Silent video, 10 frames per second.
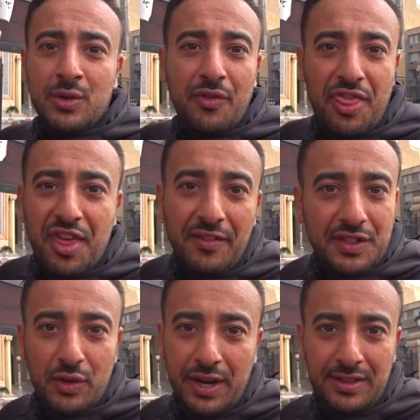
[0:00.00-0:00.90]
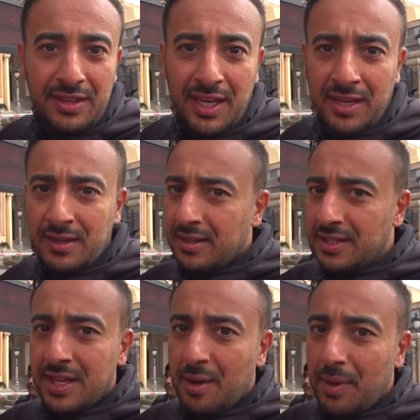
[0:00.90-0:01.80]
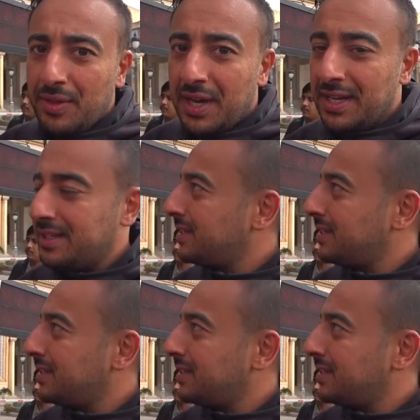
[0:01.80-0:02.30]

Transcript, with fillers: of theft or anything. It's not about that.